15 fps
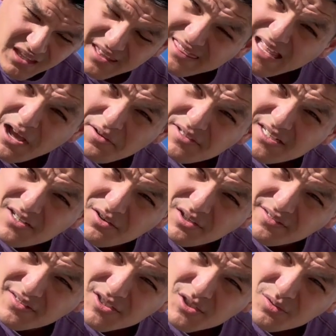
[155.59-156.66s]
1,000 or
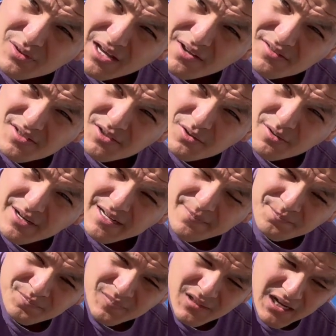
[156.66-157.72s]
even 2,000 grit,
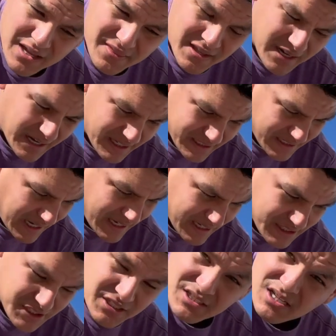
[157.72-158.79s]
and then I kind of
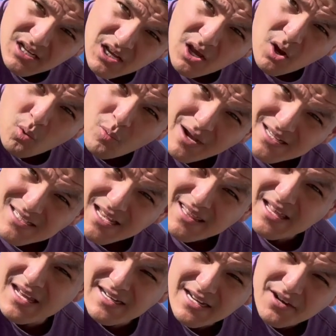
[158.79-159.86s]
just wet sand
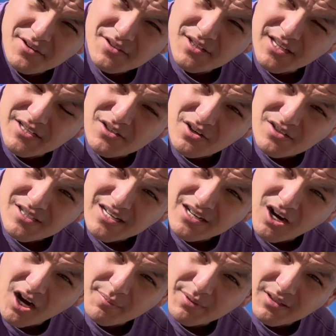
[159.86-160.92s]
that down until I start seeing
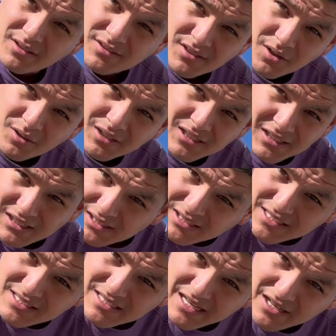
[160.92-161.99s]
carbon. So
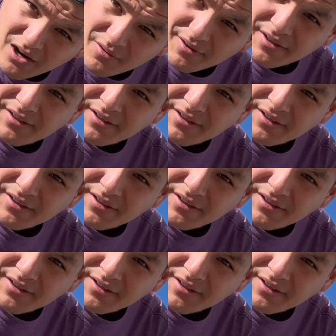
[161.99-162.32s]
let's get going.